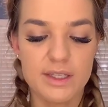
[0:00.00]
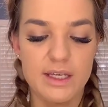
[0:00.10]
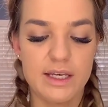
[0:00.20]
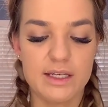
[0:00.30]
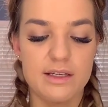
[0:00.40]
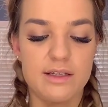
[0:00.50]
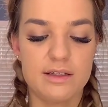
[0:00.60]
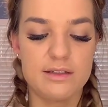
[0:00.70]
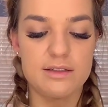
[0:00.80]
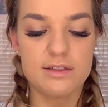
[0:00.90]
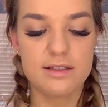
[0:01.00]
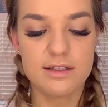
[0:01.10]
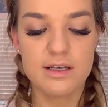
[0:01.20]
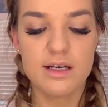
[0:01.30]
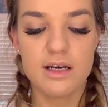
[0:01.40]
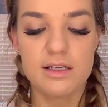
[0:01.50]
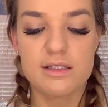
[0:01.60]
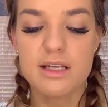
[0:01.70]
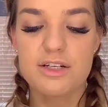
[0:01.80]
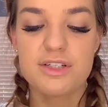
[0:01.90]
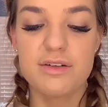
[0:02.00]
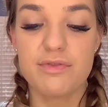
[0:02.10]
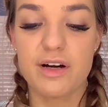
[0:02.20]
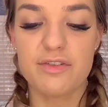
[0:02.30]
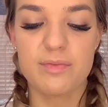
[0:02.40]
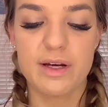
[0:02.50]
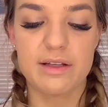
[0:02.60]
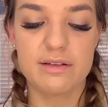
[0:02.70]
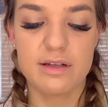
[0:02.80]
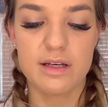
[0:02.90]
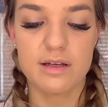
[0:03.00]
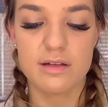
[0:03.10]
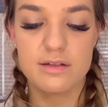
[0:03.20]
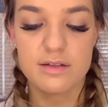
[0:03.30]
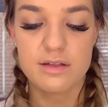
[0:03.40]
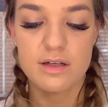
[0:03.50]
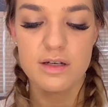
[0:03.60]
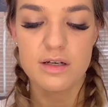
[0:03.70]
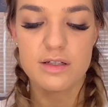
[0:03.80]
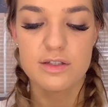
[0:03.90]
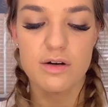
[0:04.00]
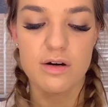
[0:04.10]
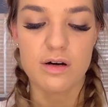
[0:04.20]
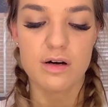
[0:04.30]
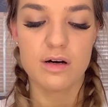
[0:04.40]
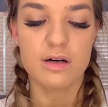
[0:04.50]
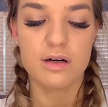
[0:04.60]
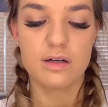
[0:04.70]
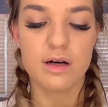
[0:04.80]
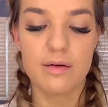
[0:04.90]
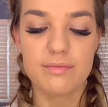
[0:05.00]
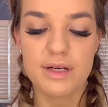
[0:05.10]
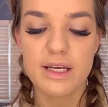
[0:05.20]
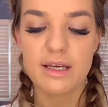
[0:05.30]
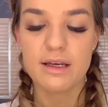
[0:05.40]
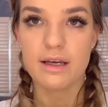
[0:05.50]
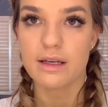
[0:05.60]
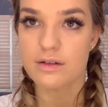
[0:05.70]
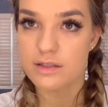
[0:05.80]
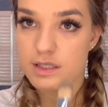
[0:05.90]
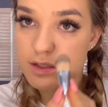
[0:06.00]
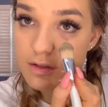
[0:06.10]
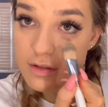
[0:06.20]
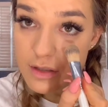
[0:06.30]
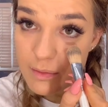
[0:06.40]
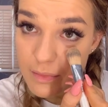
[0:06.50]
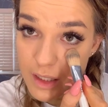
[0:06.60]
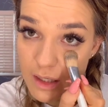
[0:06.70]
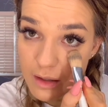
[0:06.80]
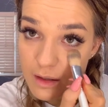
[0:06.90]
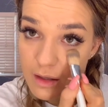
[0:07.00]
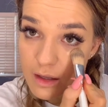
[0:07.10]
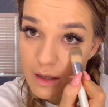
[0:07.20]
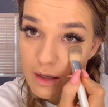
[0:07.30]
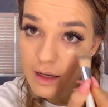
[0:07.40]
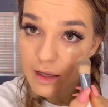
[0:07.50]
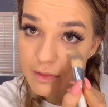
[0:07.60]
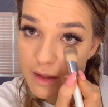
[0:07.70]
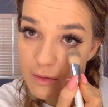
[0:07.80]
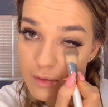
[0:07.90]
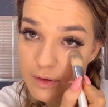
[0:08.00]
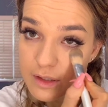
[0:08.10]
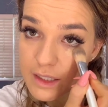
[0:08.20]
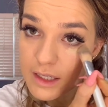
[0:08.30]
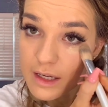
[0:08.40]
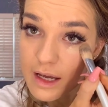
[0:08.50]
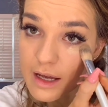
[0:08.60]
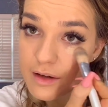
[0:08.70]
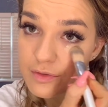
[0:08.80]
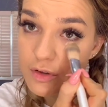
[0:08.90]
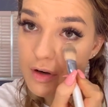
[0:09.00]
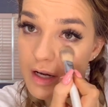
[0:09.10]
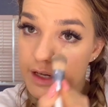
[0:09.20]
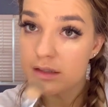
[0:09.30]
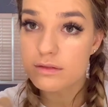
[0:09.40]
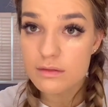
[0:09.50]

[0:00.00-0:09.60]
and this is actually a friend of mine and it's her company and her sister's company and they really have great,